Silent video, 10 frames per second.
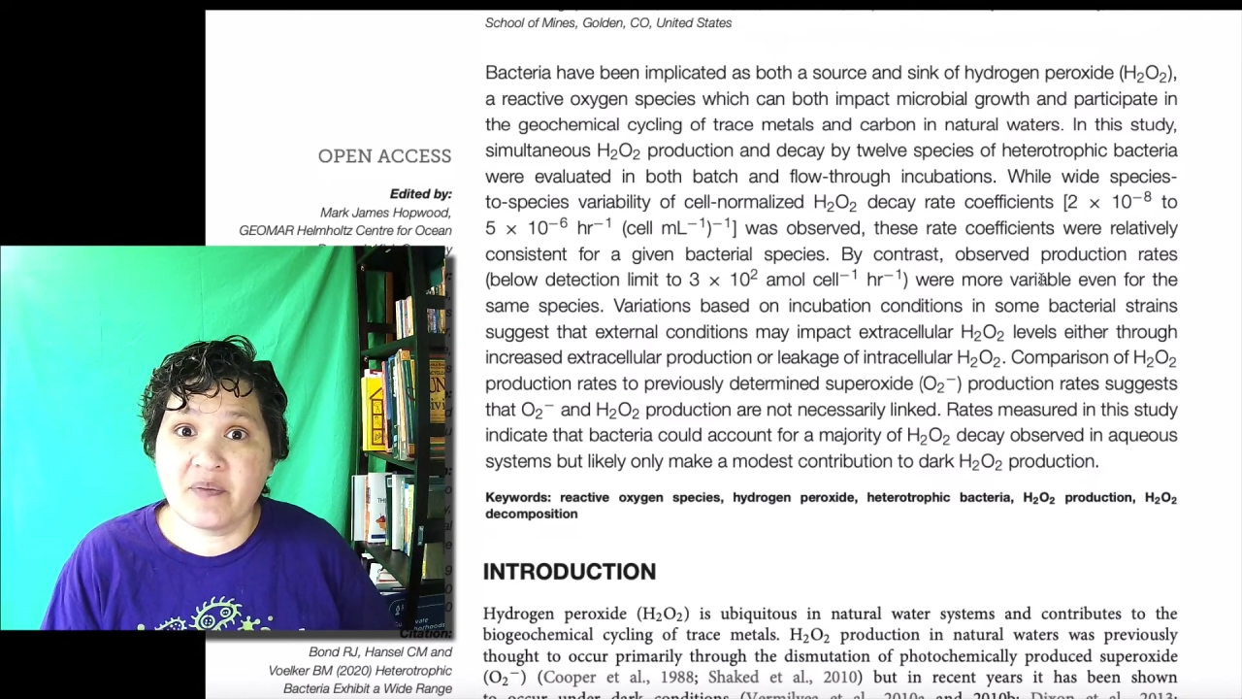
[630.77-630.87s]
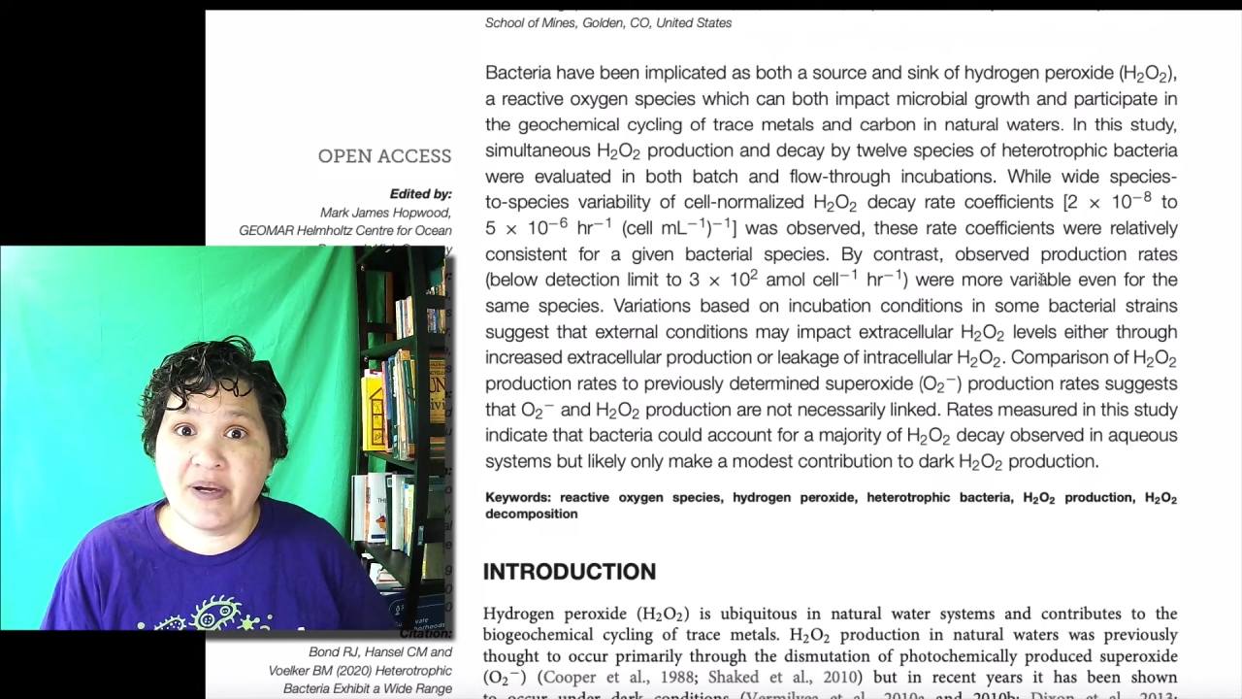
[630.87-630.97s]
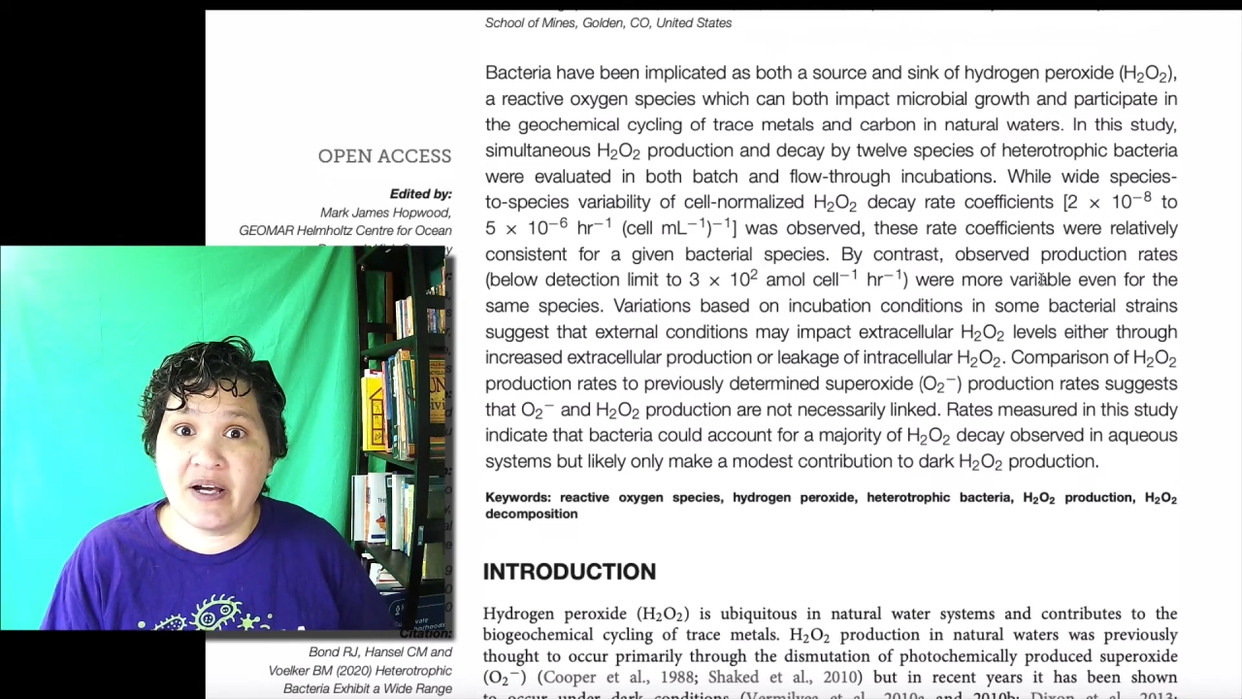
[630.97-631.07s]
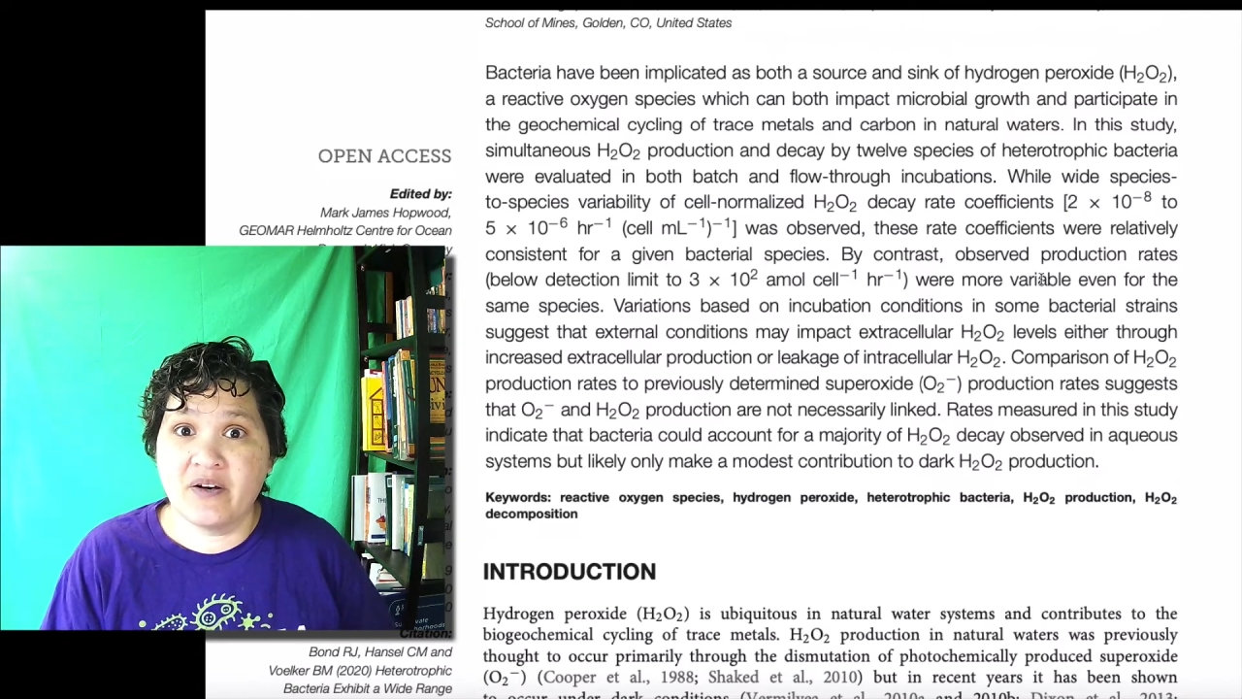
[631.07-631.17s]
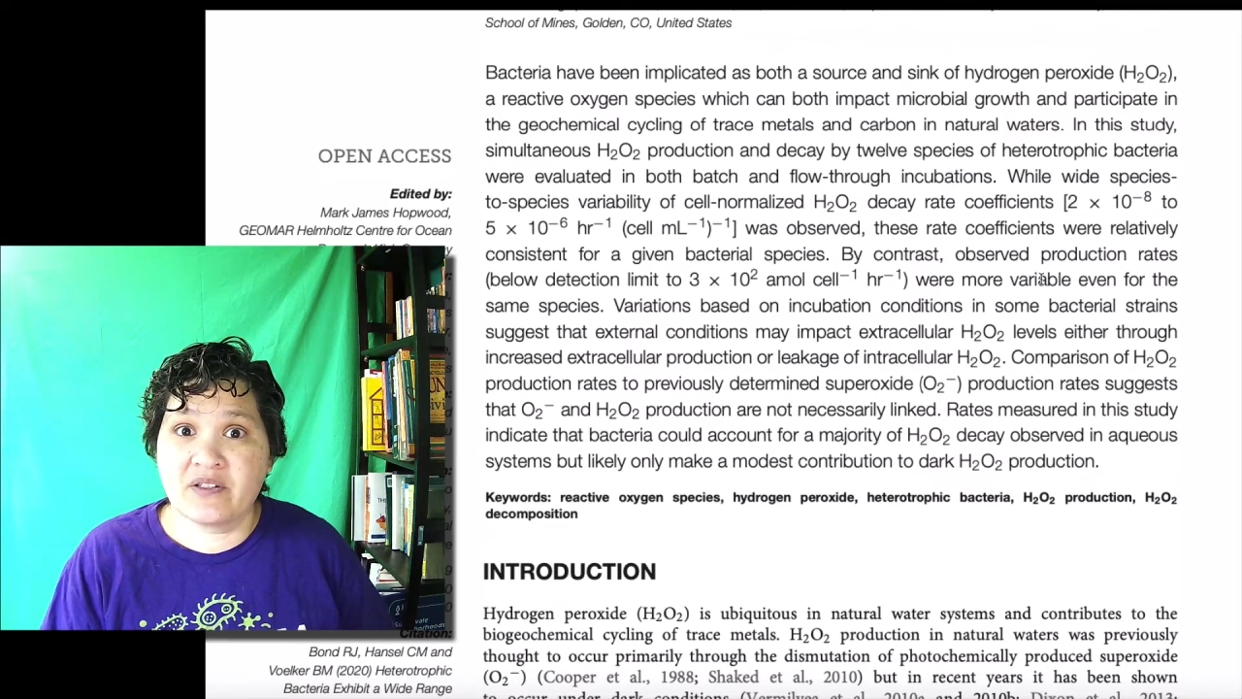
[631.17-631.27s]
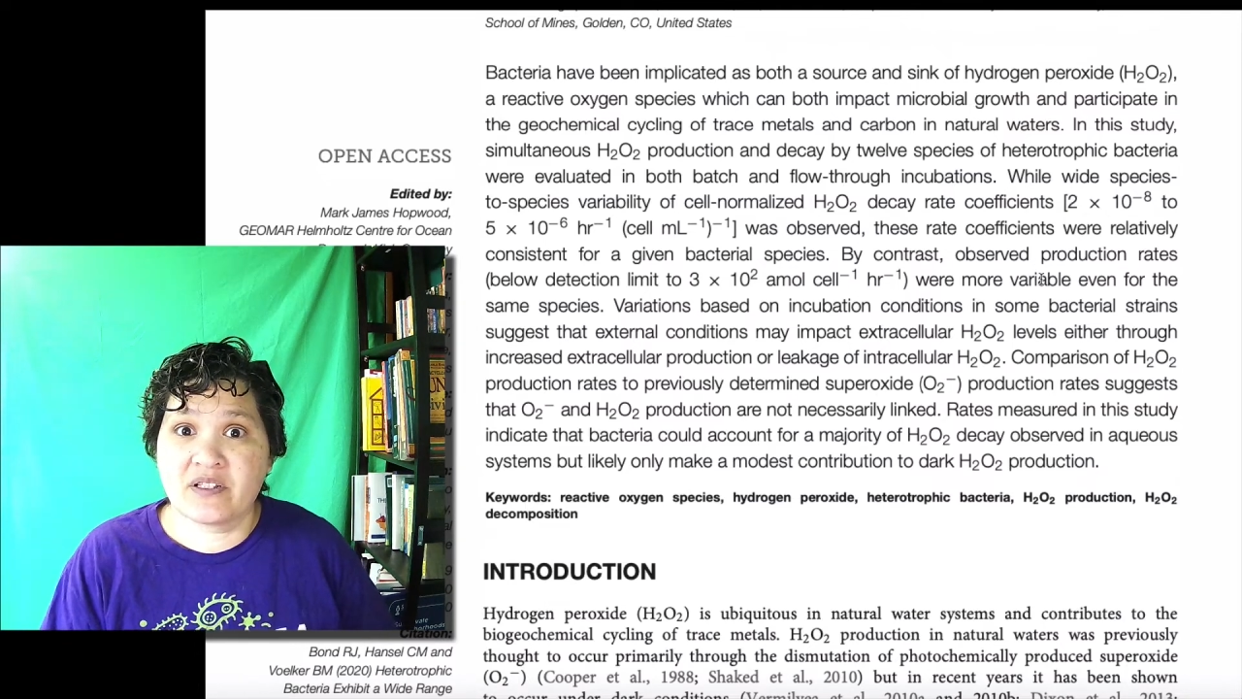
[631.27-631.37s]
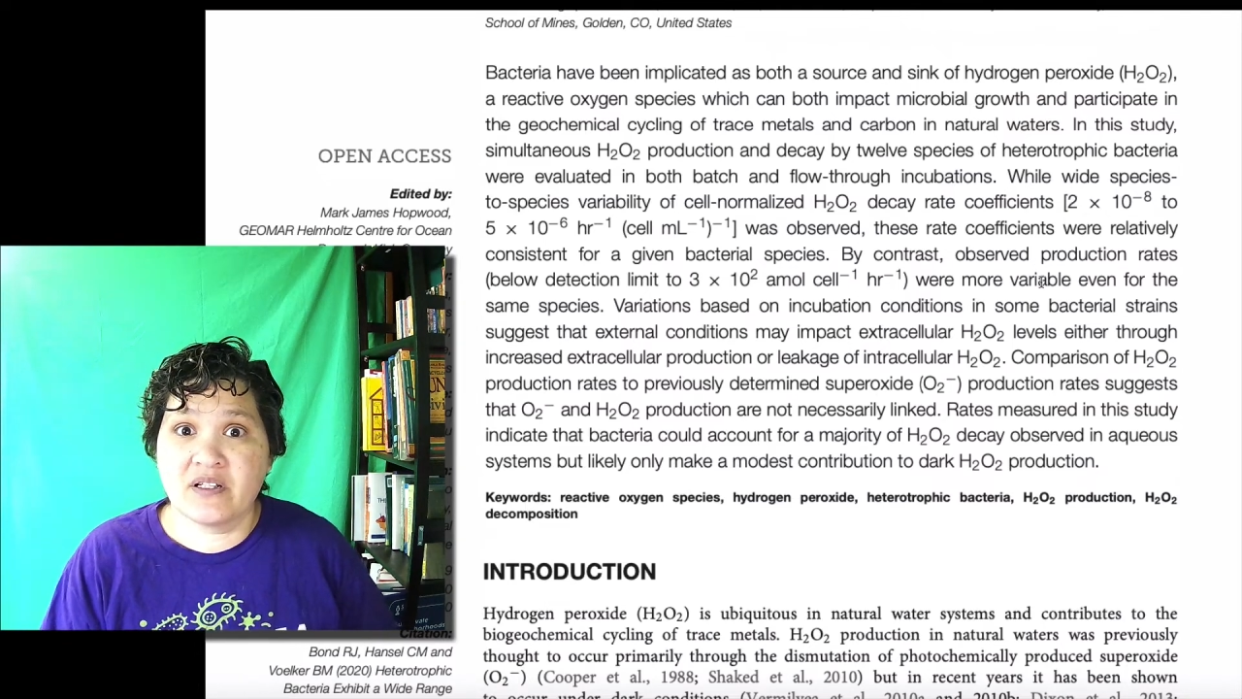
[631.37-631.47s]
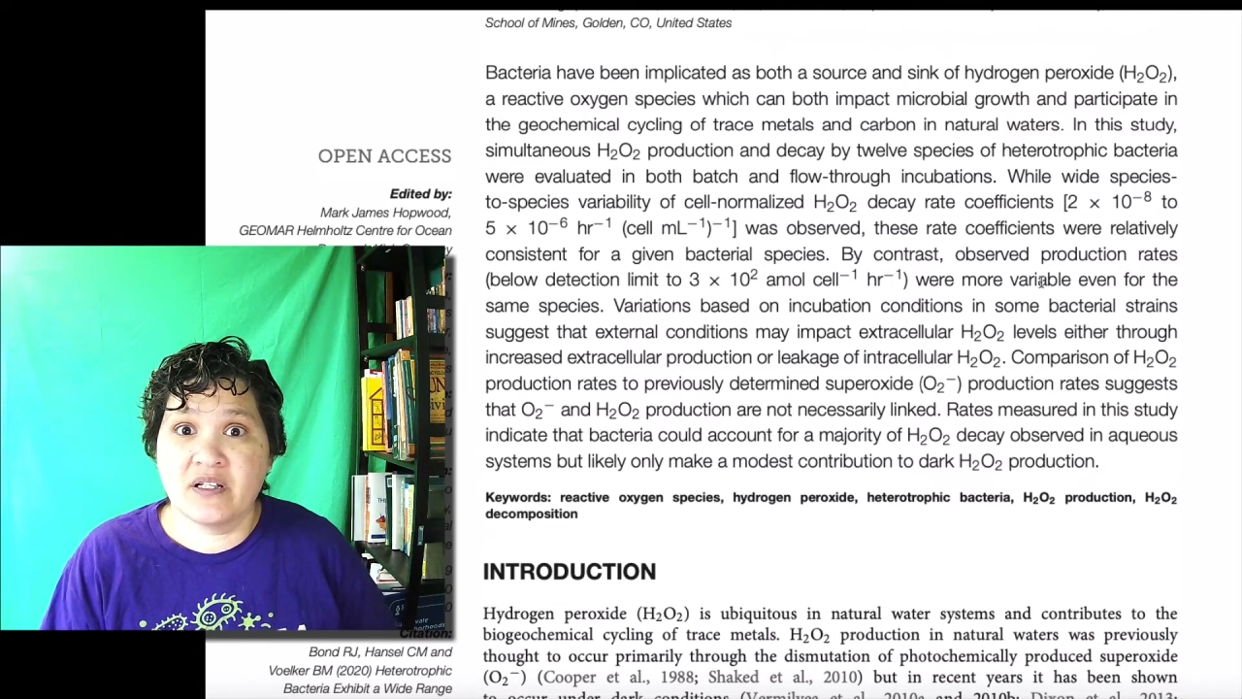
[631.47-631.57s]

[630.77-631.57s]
about